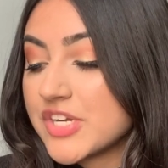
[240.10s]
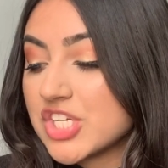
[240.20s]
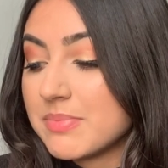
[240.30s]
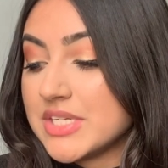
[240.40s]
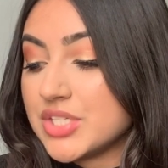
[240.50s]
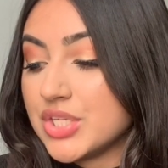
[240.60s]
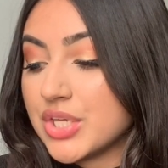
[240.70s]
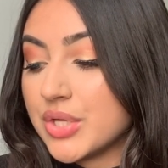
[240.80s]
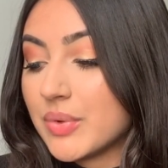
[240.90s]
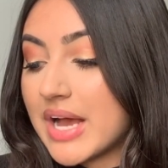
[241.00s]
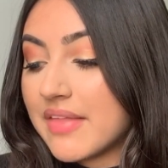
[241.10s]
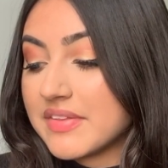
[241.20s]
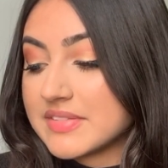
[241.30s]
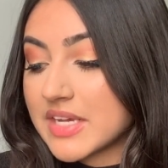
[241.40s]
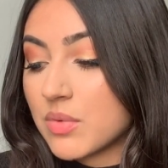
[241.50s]
friendship mean to you? And
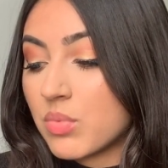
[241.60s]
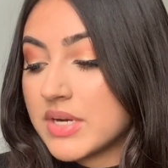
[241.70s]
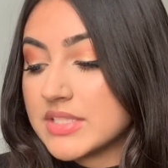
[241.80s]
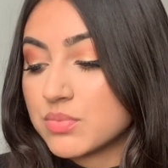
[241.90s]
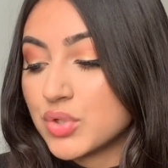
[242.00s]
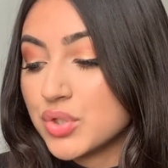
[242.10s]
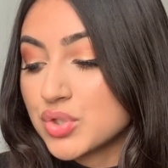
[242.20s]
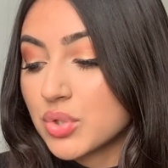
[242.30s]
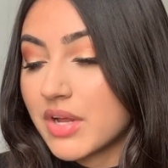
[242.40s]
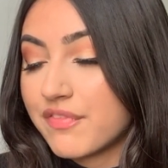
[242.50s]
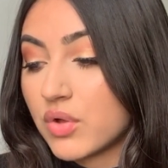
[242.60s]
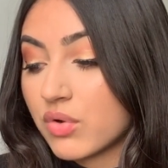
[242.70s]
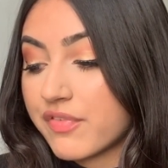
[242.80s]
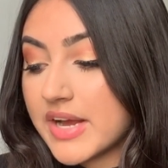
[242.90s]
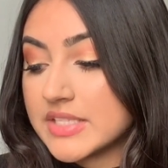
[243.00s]
the second one is, who's your
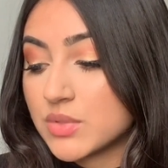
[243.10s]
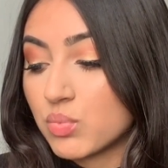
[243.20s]
lifelong friend?